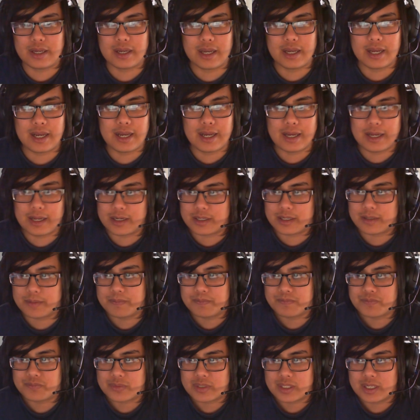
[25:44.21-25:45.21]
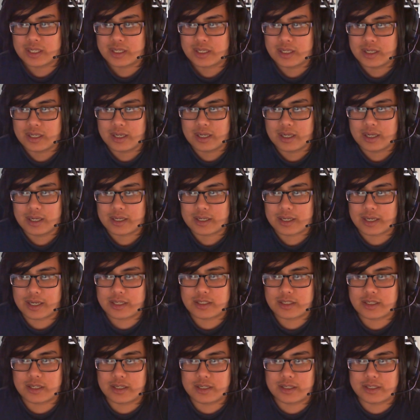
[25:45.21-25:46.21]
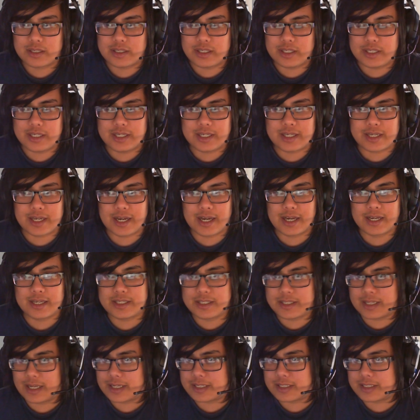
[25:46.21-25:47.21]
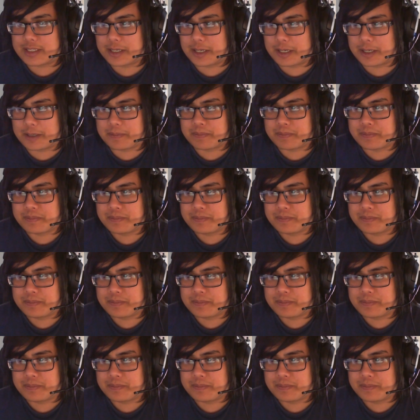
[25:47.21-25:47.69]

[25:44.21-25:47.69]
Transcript: and guess I'll see you guys next time.